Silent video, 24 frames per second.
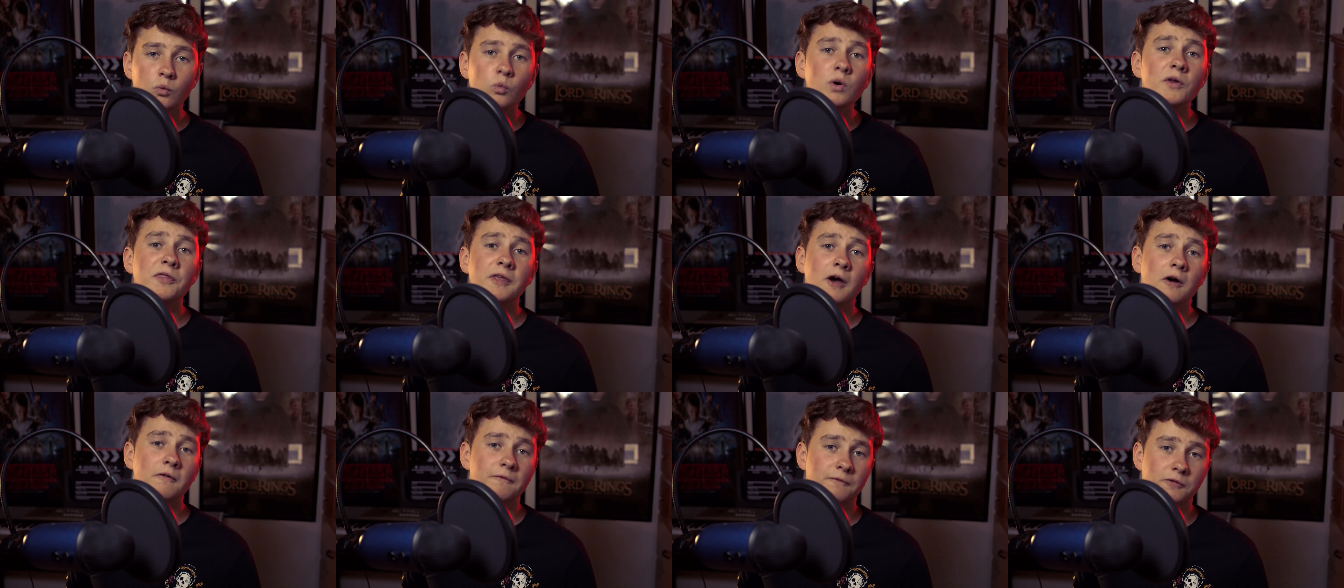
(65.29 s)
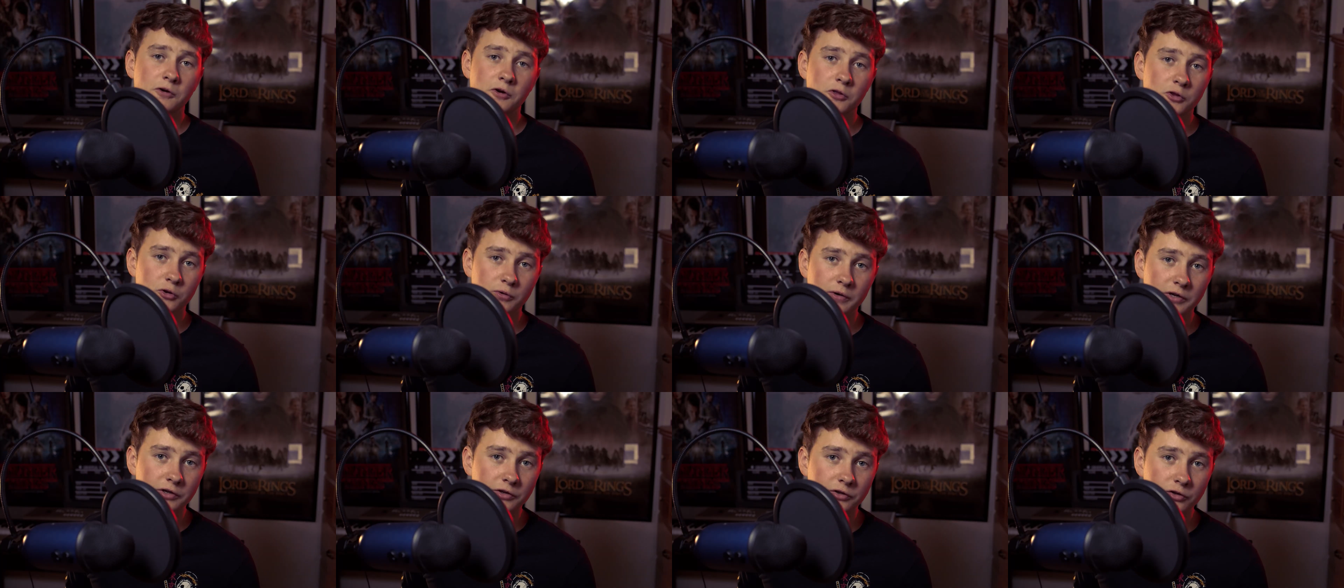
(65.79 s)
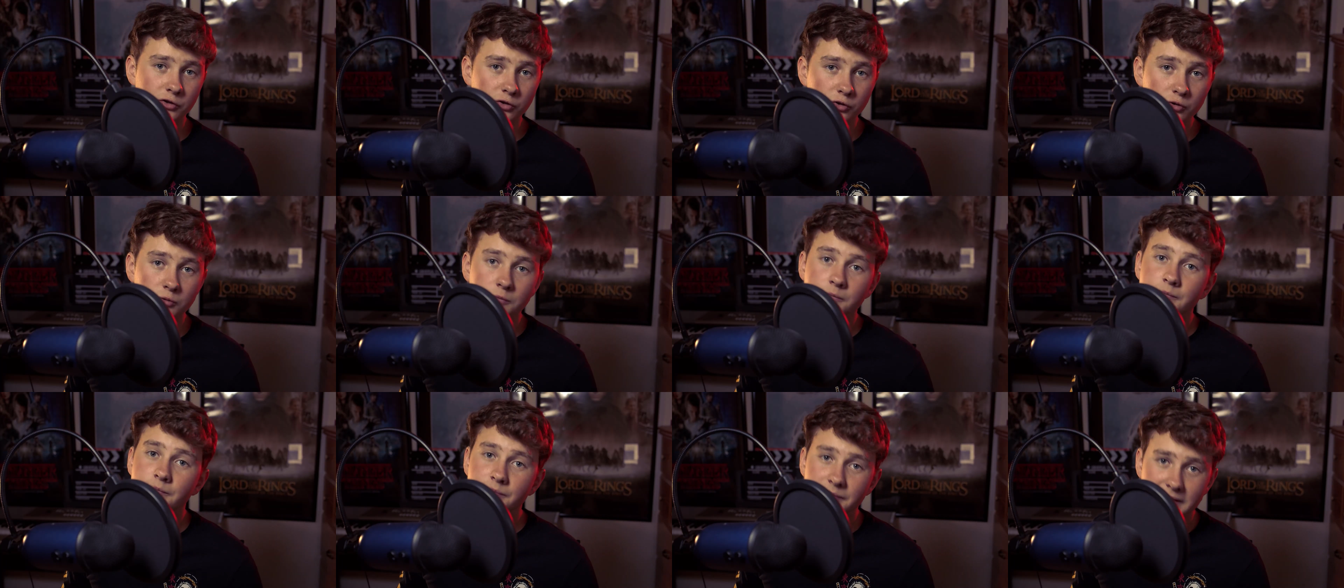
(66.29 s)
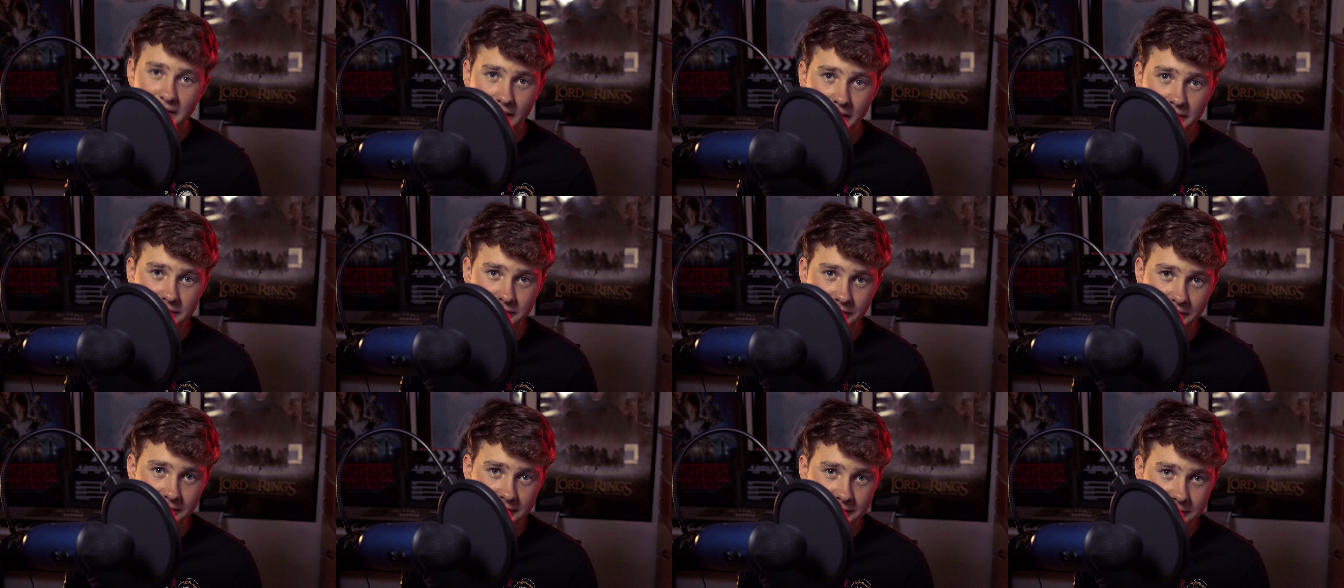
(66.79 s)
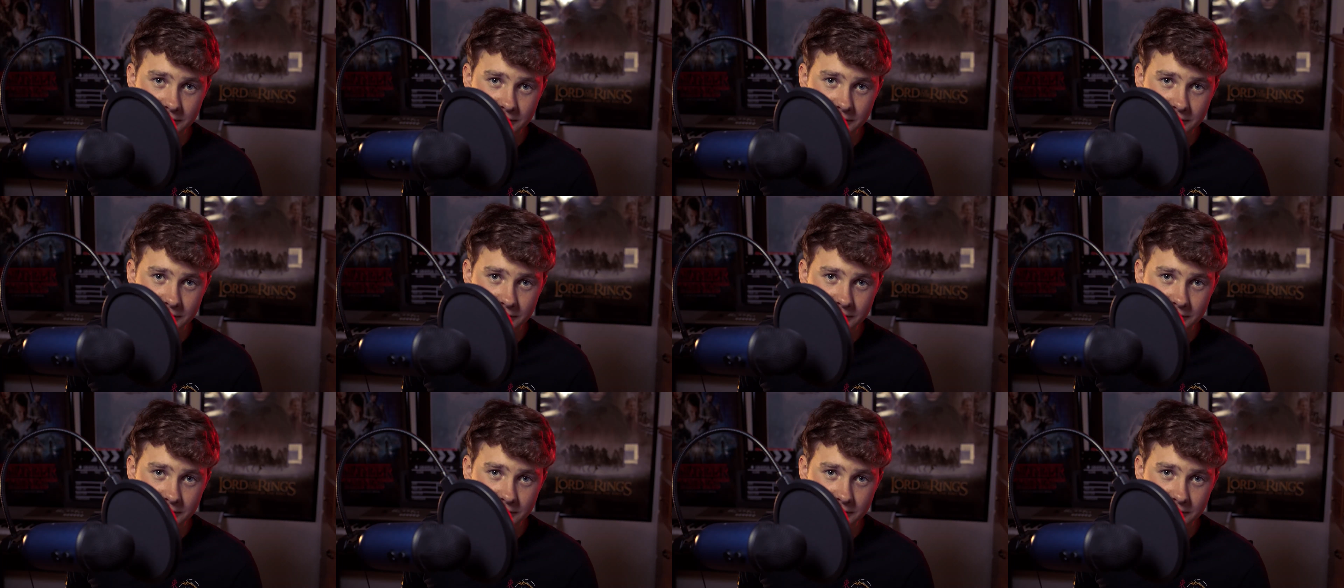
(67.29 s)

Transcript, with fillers: Without further ado, let's get